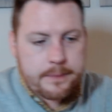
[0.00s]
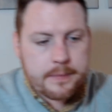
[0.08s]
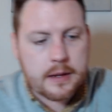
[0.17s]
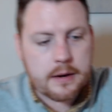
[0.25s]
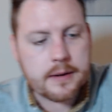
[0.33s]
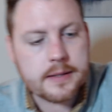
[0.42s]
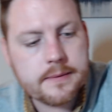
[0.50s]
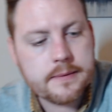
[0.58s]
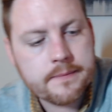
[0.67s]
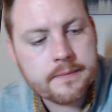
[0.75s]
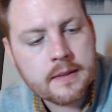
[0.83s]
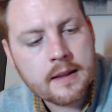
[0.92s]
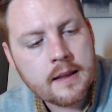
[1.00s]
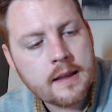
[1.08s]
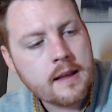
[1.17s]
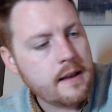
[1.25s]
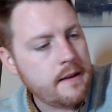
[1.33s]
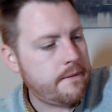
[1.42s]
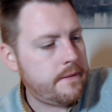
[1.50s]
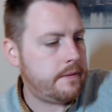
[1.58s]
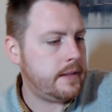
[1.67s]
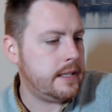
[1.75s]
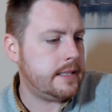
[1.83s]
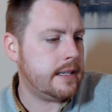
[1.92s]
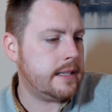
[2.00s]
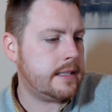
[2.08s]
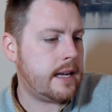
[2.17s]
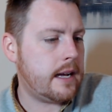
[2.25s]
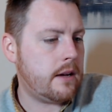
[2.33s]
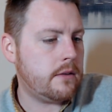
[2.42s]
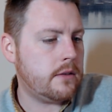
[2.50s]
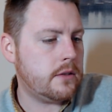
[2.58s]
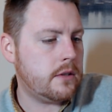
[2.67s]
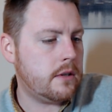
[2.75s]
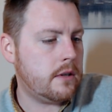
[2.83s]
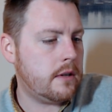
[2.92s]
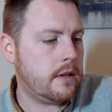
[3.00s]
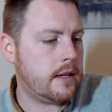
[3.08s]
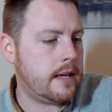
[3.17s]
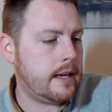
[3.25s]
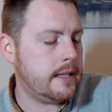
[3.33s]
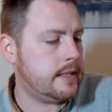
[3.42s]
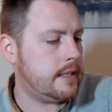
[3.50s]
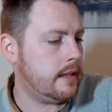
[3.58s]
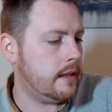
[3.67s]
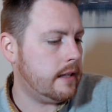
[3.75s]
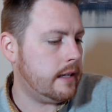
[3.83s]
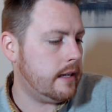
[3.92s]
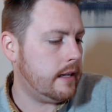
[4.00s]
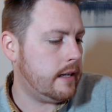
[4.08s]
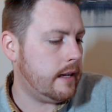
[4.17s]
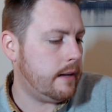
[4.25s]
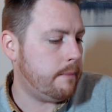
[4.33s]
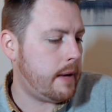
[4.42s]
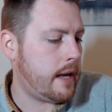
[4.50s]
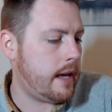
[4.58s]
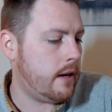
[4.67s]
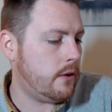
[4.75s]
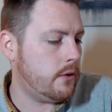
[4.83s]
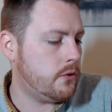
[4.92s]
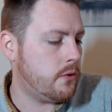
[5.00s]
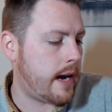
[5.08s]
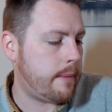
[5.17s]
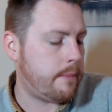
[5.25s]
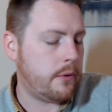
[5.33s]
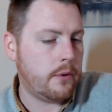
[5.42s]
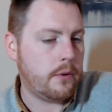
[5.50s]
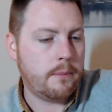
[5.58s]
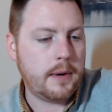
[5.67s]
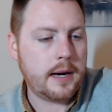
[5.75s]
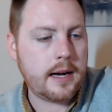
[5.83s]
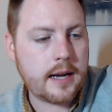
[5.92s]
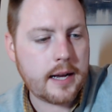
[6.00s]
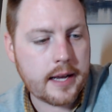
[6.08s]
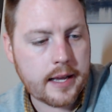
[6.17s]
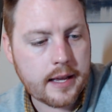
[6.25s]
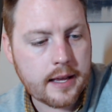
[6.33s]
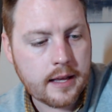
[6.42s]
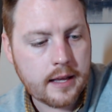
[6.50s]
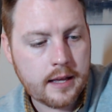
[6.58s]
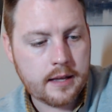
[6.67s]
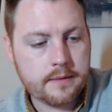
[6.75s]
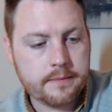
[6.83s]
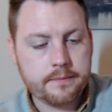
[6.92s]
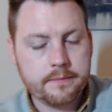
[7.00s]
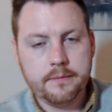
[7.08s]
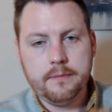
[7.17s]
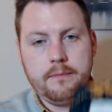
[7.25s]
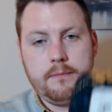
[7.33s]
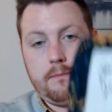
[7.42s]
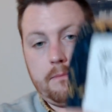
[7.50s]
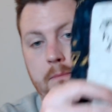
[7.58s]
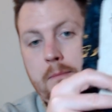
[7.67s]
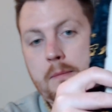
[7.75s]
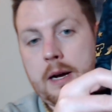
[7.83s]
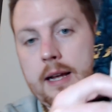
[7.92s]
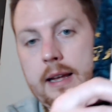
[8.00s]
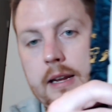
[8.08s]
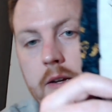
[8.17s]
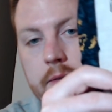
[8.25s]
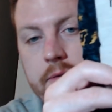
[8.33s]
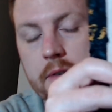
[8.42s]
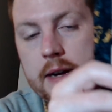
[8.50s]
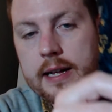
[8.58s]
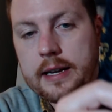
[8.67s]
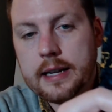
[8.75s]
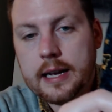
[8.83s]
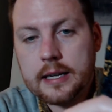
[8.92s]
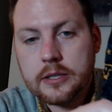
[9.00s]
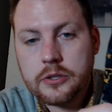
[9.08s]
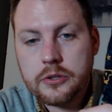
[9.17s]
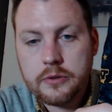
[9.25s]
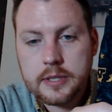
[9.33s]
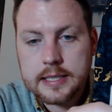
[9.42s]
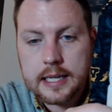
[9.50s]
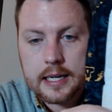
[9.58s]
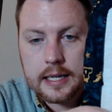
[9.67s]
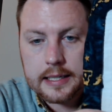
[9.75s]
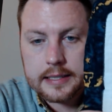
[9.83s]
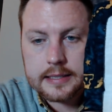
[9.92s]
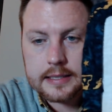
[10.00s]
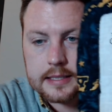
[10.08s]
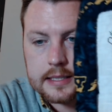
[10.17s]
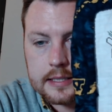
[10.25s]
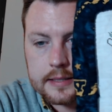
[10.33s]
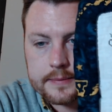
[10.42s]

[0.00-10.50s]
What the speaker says: There it is. 56 count Kingston linen in pale drapple by my good friend XJU Designs.